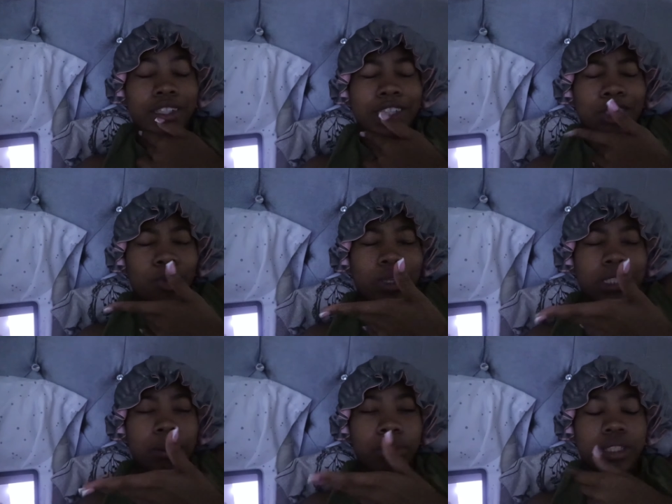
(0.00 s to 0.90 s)
just doing
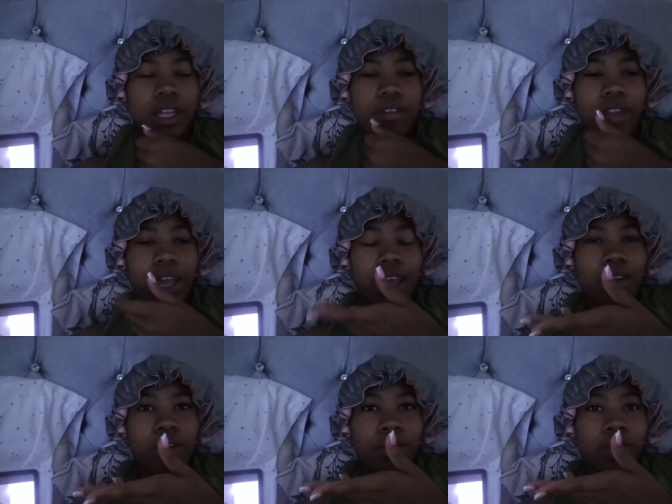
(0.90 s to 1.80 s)
simple stuff like it
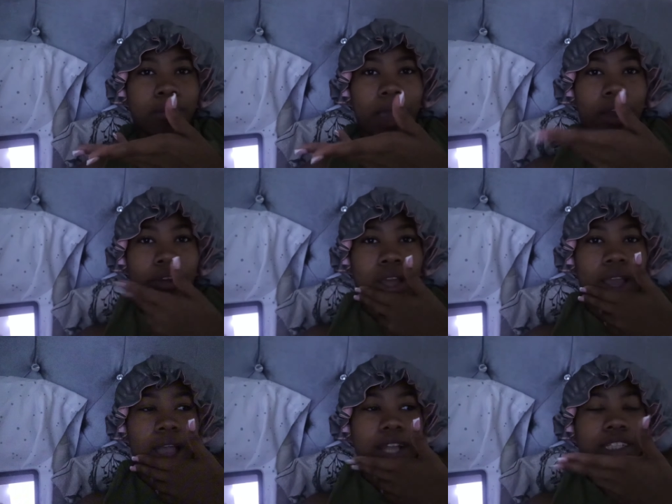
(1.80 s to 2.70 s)
don't even matter
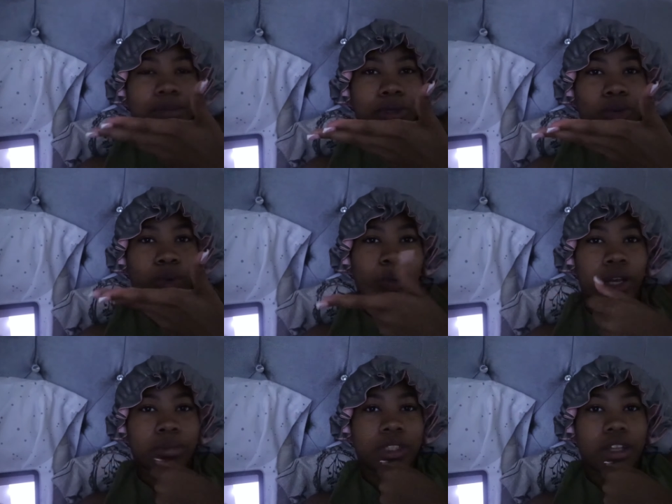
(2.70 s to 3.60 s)
like i just be doing
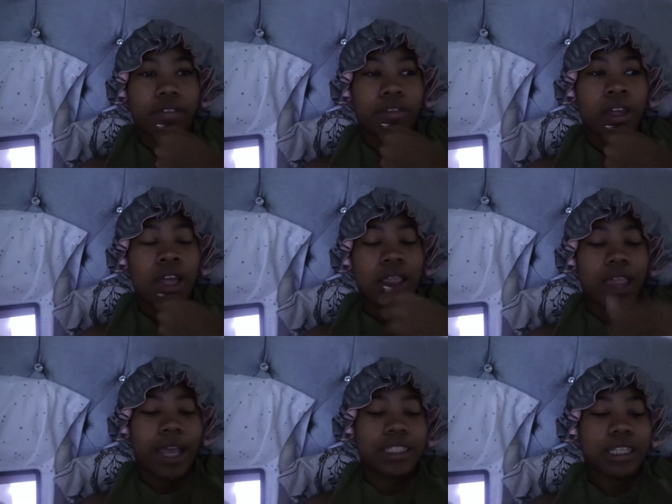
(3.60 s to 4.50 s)
random stuff
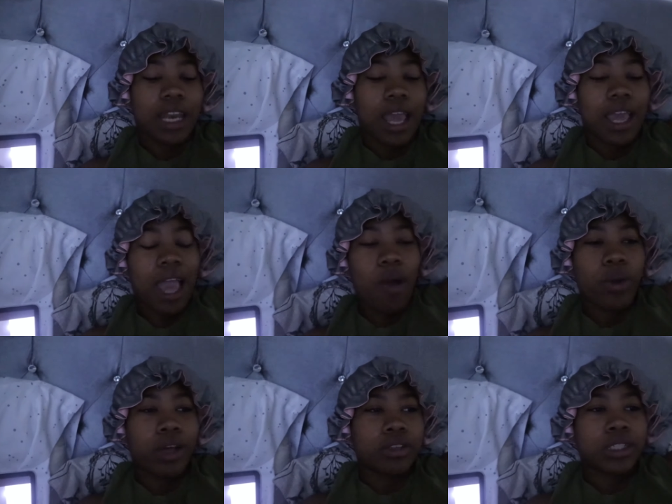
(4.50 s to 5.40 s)
like today, I
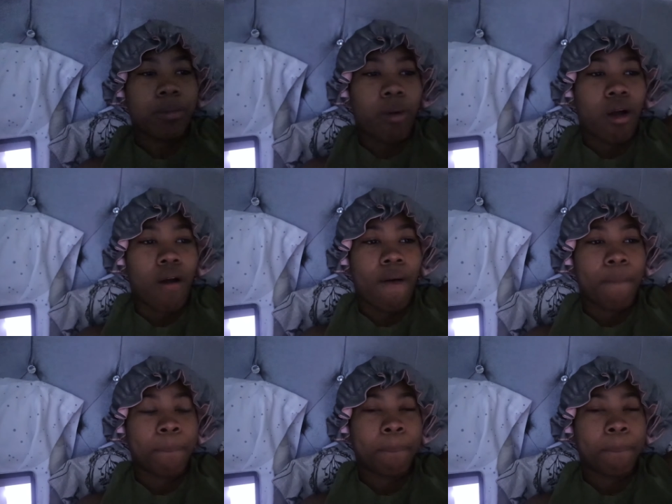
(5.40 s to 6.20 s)
want to go to the mall